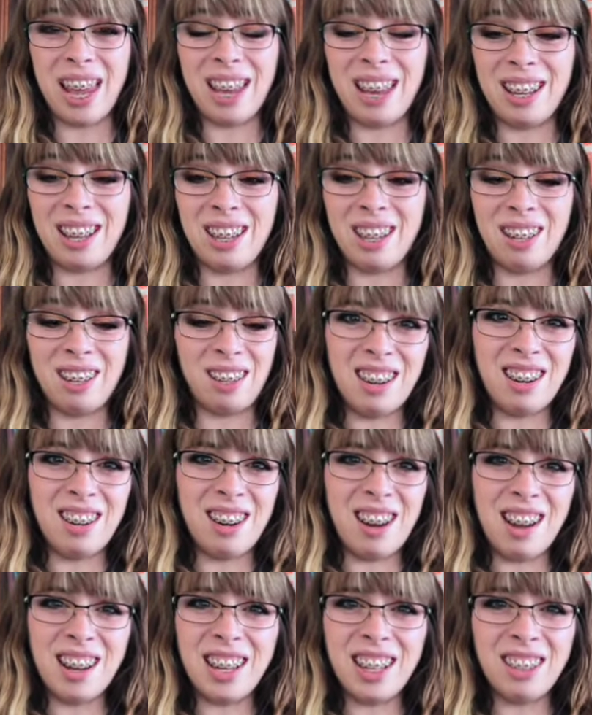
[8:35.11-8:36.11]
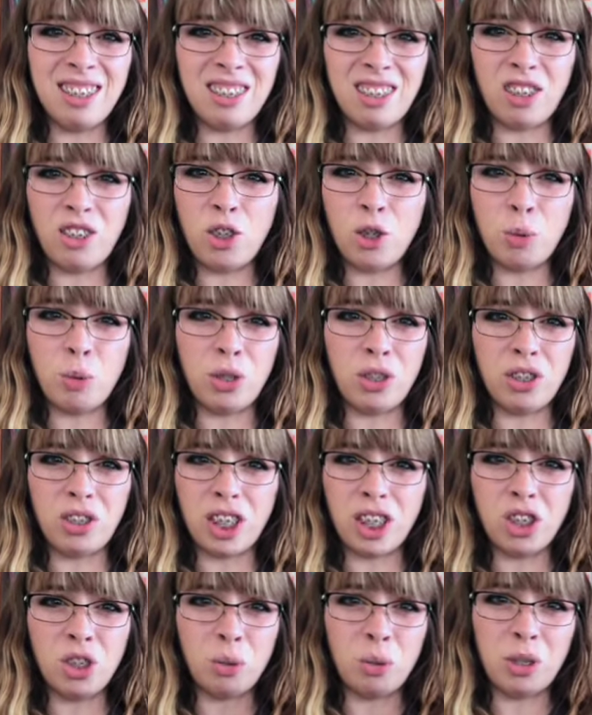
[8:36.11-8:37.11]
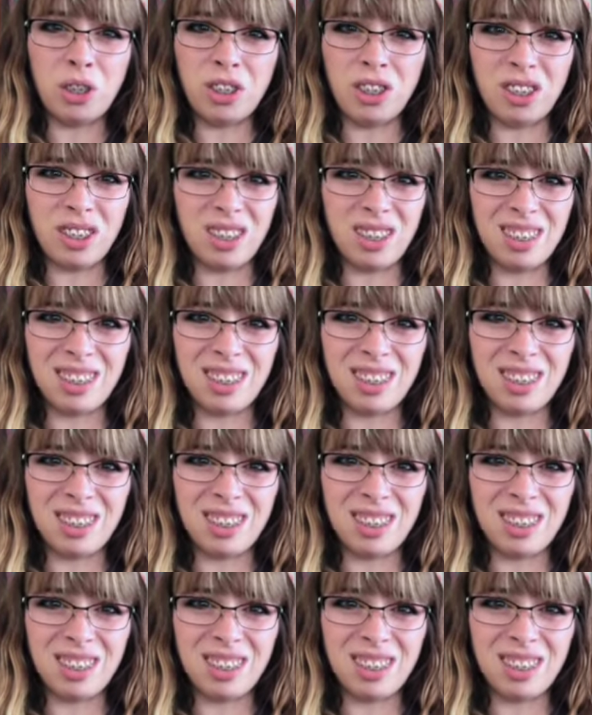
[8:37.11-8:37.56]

and non-consensual sexual